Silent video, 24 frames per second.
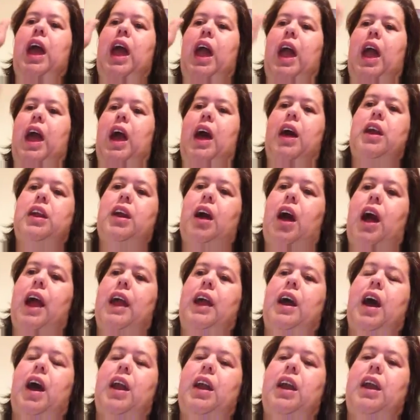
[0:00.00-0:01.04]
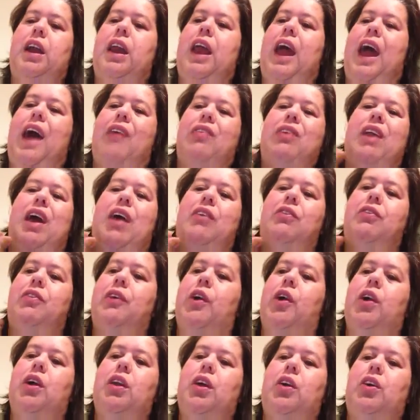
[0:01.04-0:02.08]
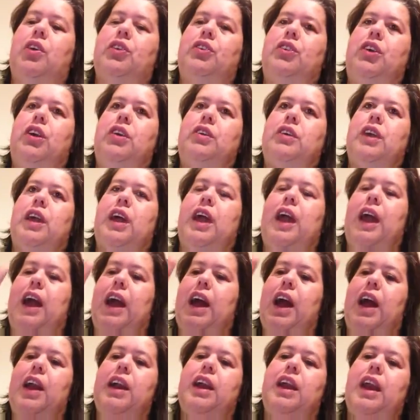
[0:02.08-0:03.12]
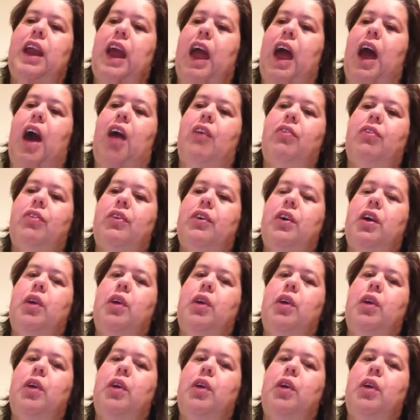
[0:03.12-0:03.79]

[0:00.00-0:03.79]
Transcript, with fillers: and I cut it in half. It had very little cheese in it. I cut it in half.